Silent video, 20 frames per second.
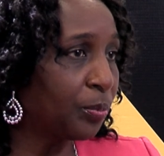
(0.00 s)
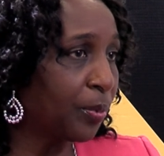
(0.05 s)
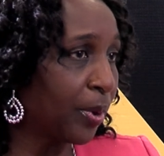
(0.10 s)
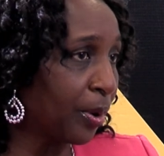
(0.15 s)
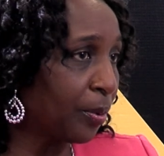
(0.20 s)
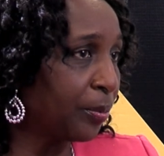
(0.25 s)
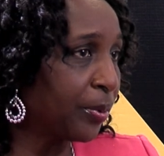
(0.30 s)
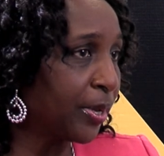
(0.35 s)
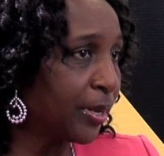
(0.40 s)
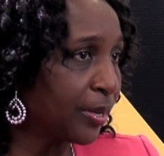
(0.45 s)

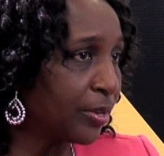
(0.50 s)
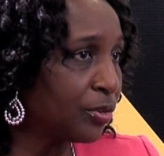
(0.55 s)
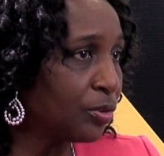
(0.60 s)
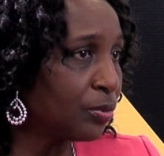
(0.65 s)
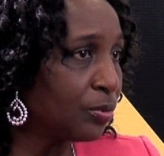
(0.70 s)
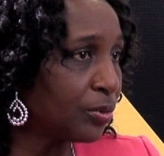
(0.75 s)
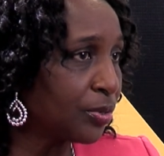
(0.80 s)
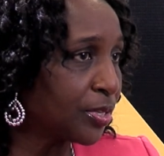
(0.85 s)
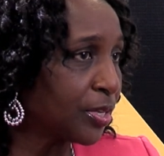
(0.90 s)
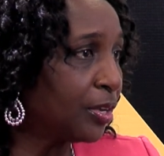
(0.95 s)
where we can
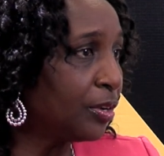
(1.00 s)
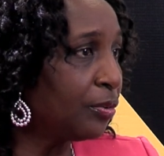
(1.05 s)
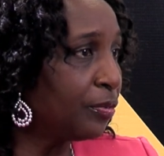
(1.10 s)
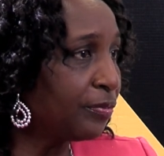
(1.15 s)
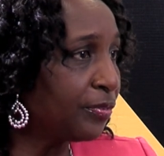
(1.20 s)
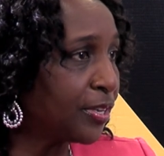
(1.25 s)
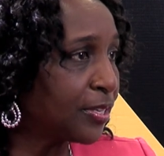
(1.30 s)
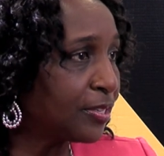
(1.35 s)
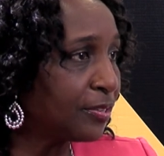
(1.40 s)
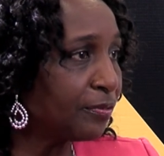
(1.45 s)
use
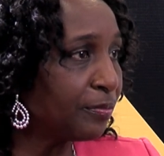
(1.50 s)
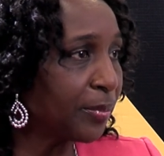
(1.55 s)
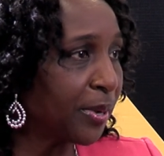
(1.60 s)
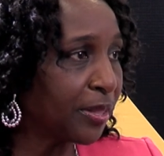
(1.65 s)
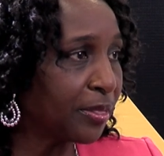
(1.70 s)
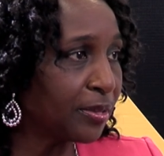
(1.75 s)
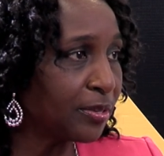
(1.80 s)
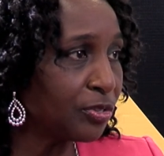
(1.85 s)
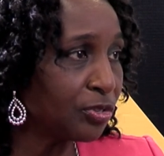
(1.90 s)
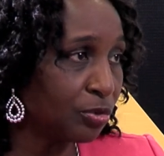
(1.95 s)
innovative
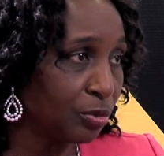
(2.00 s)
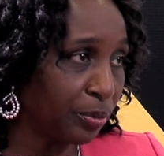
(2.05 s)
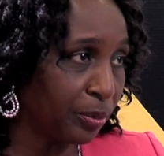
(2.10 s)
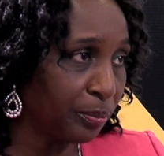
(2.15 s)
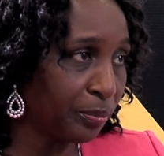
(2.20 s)
methods to